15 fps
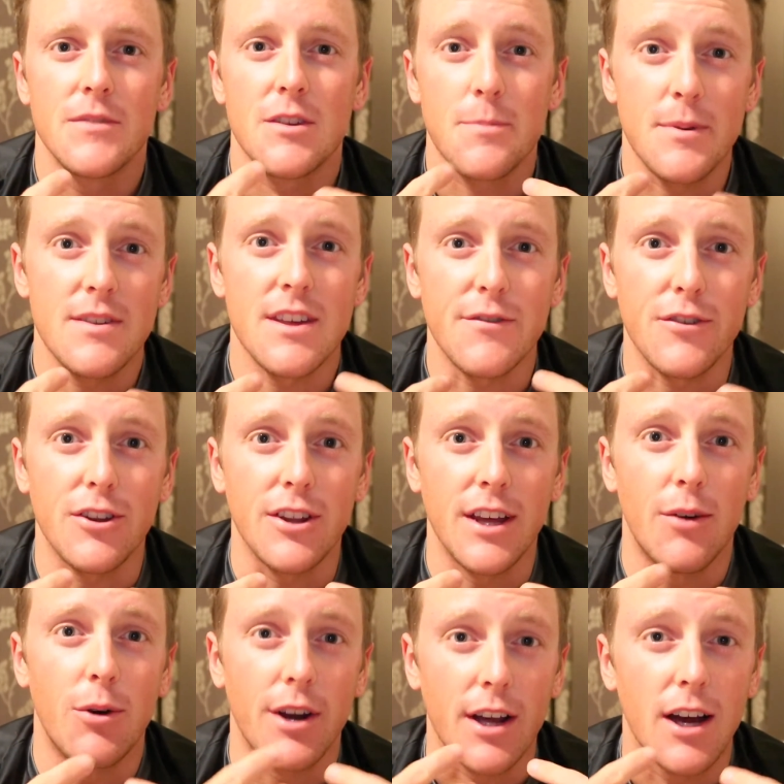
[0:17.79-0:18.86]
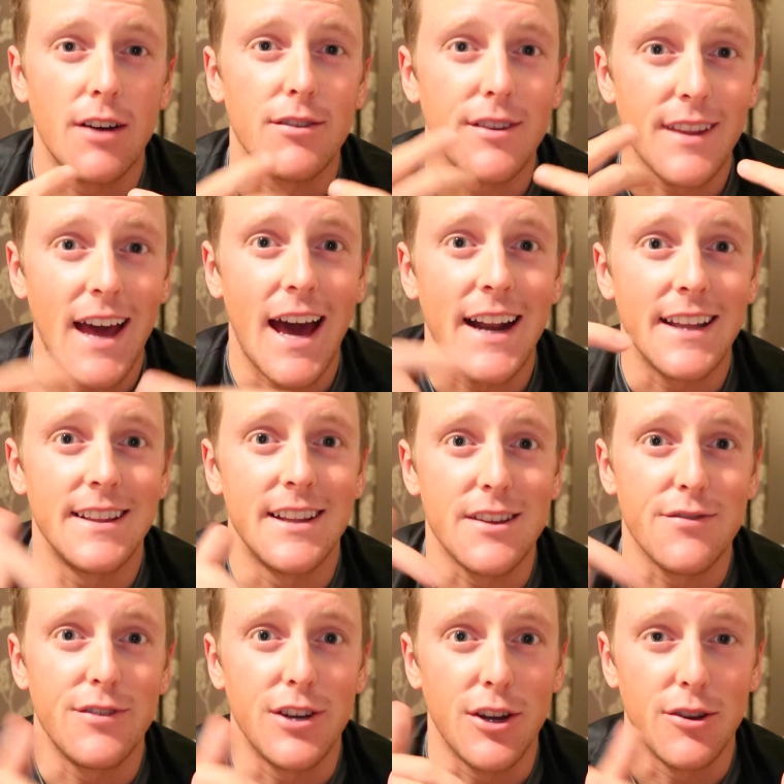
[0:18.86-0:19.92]
Specifically, I want to cover that in
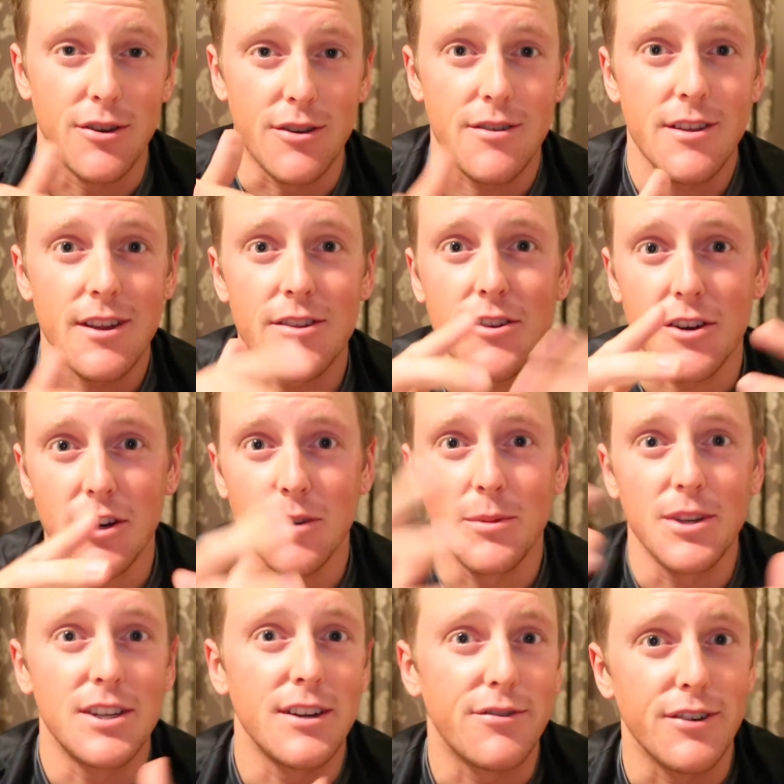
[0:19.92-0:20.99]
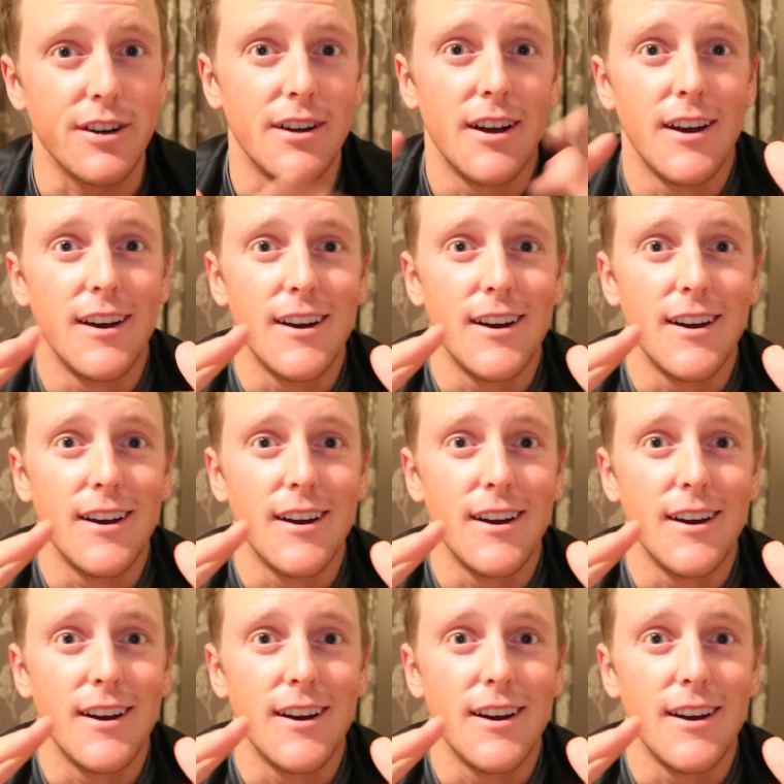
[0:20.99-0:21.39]
this video. There's things that are going to be different